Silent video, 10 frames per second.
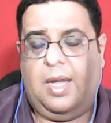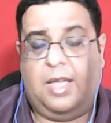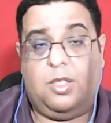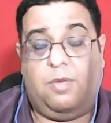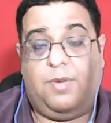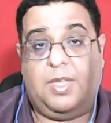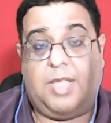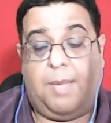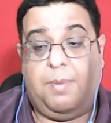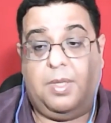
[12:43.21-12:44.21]
And so, for
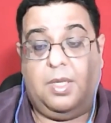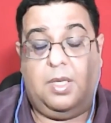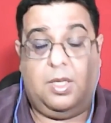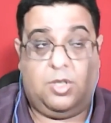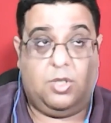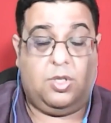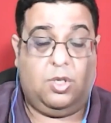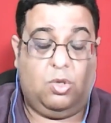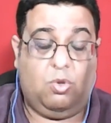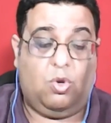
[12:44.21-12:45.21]
example, the
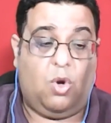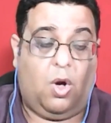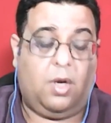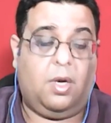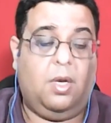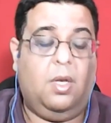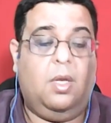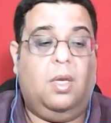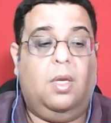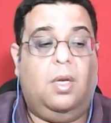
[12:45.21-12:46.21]
decision to not
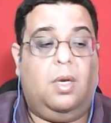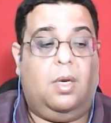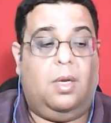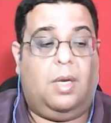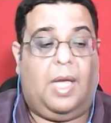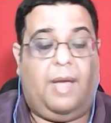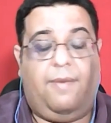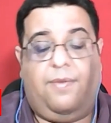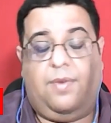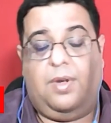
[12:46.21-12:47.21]
uh,
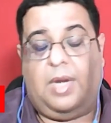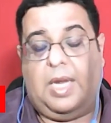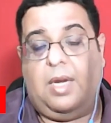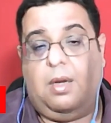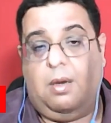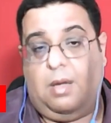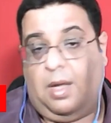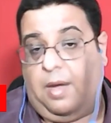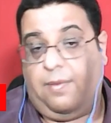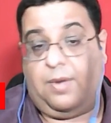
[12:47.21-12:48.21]
have green,
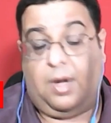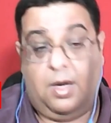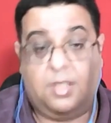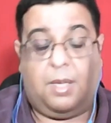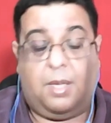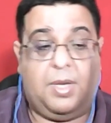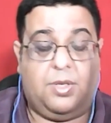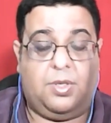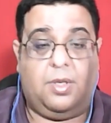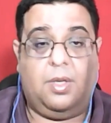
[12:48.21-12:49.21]
have color
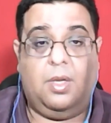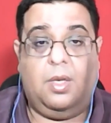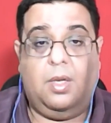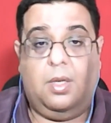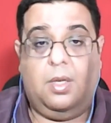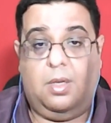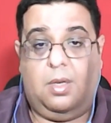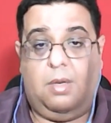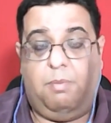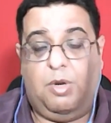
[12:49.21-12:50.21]
separation
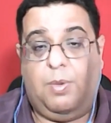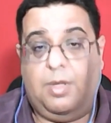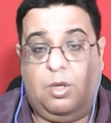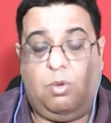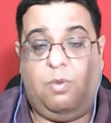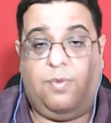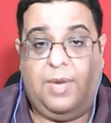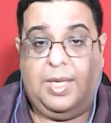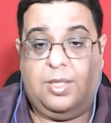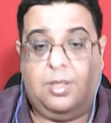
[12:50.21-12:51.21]
uh, between the two
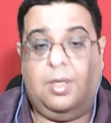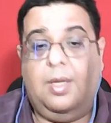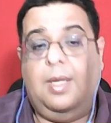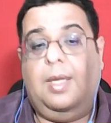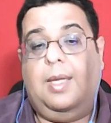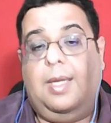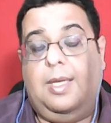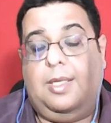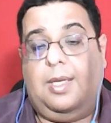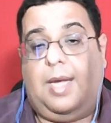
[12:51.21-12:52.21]
fleets
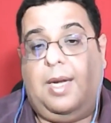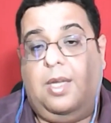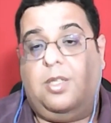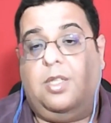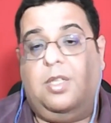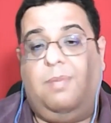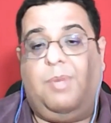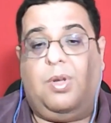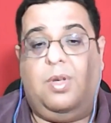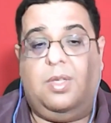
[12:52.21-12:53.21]
is a right decision,
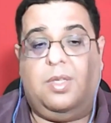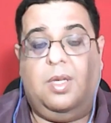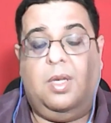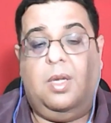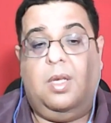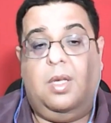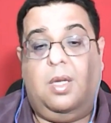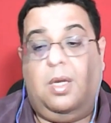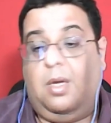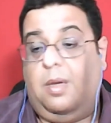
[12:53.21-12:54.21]
because
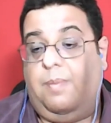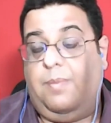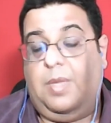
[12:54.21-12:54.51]
uh,